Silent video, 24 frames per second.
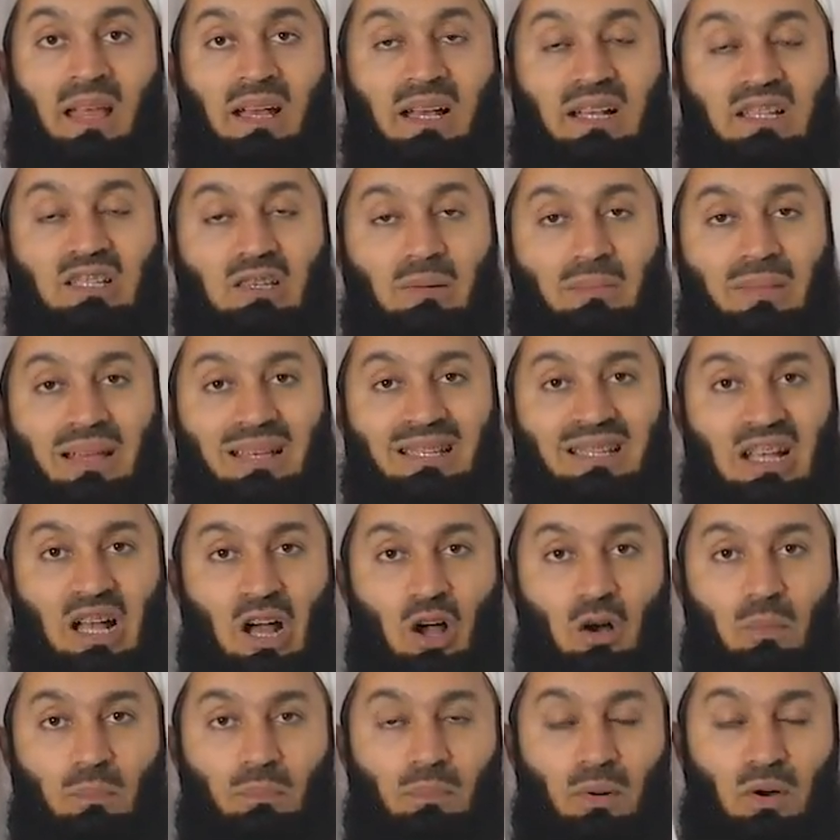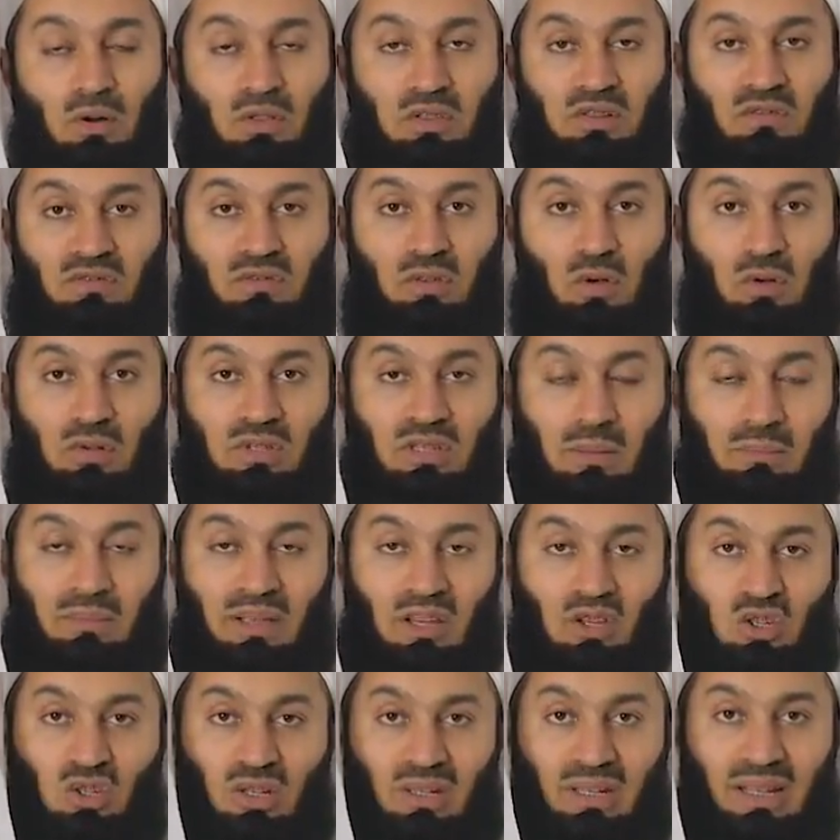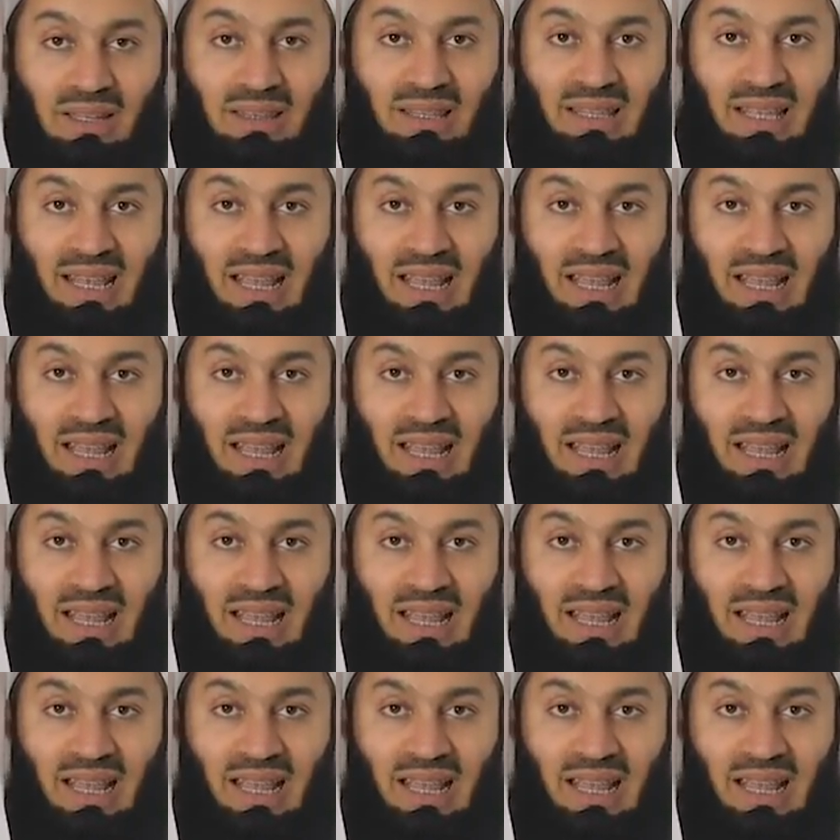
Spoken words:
It's amazing how both of those are mentioned at